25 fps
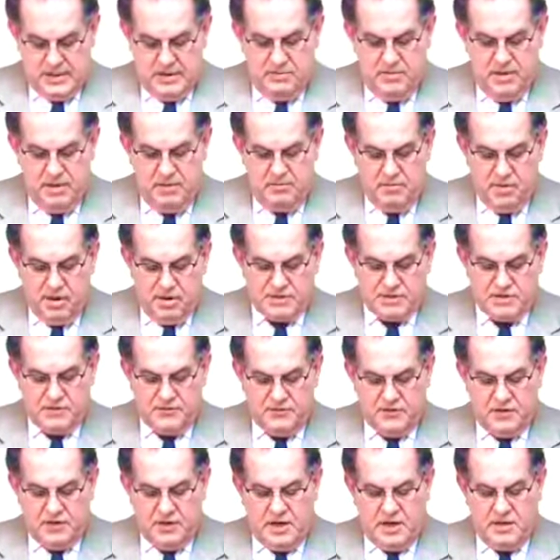and be
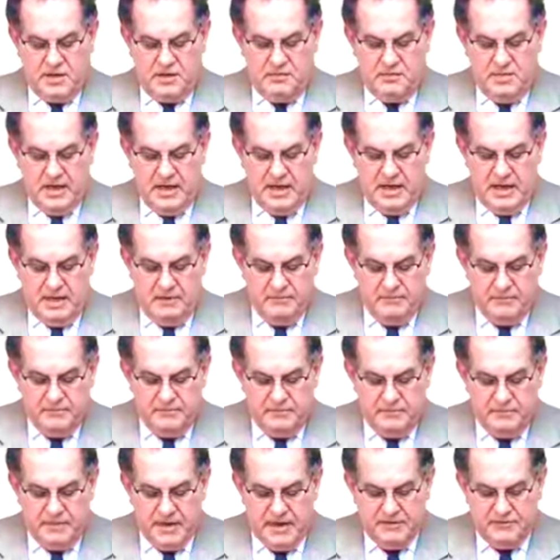merciful unto me.
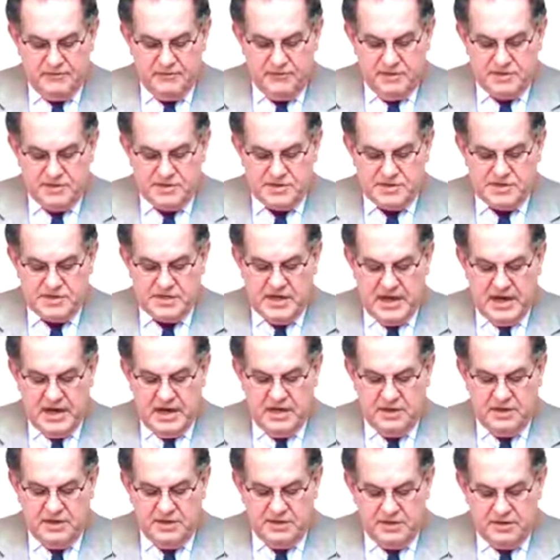My foot
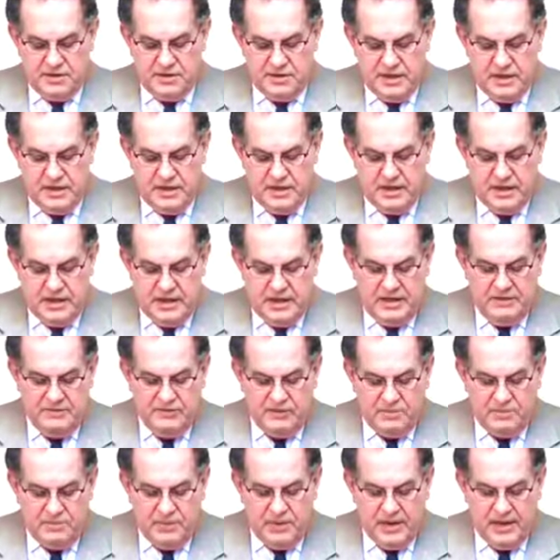standeth in an
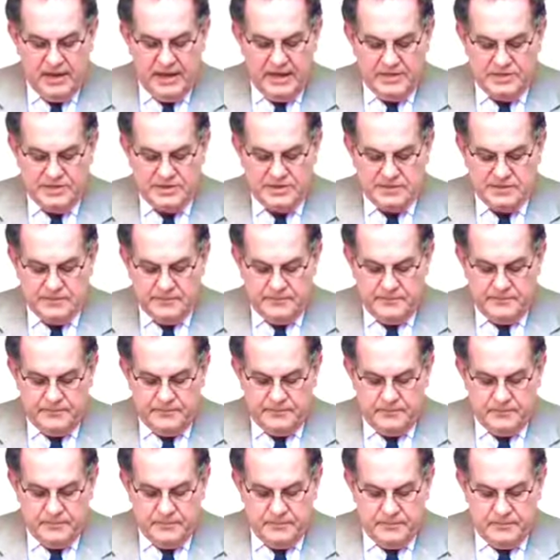even place,
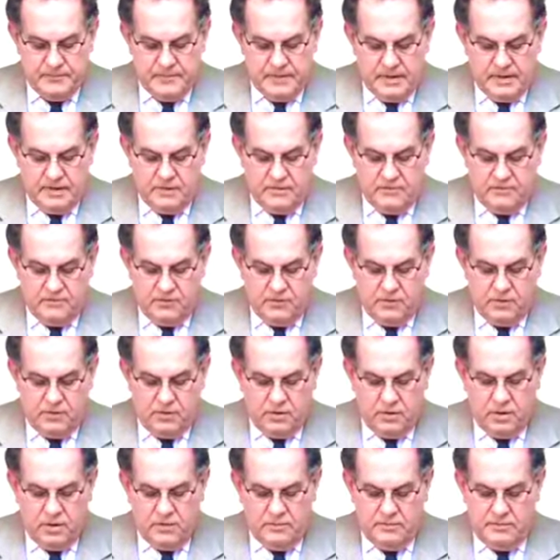
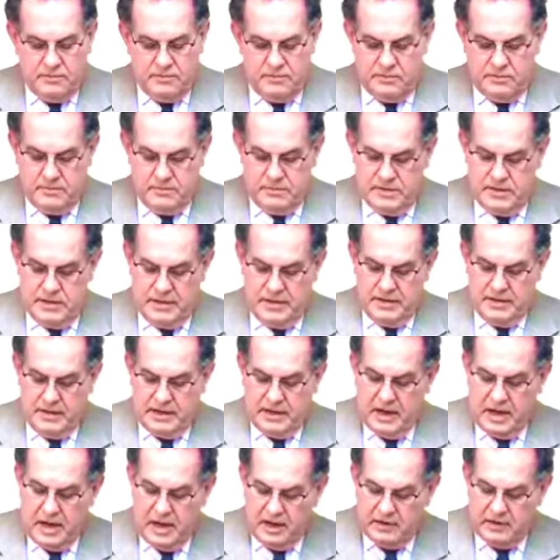for in
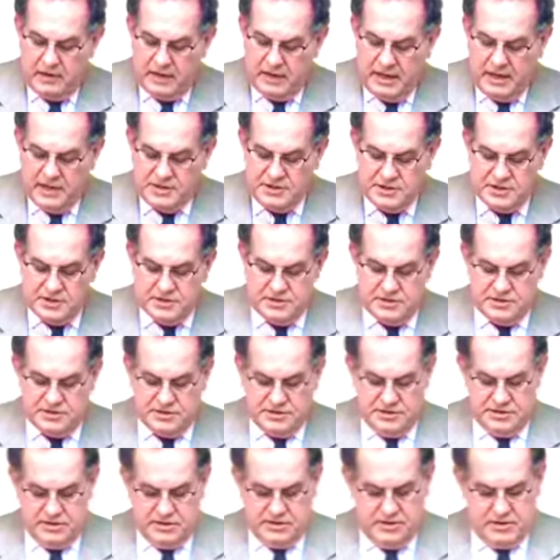the
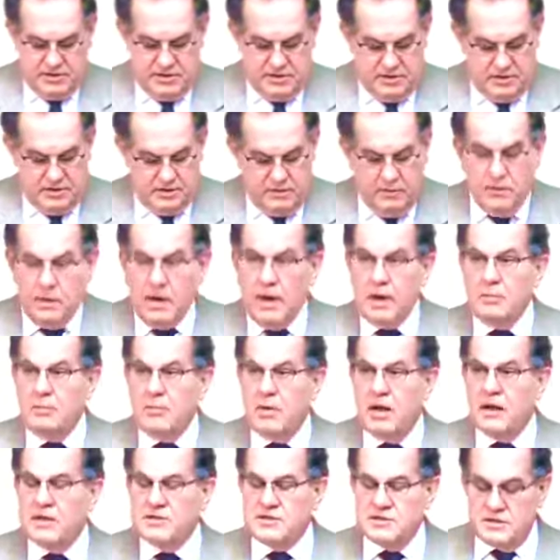congregations will I
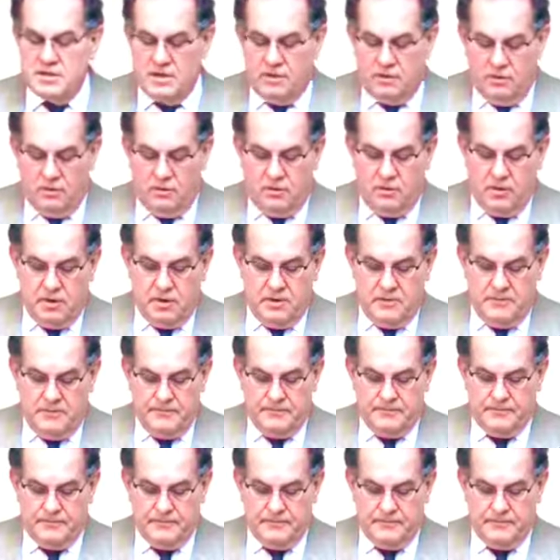bless the Lord.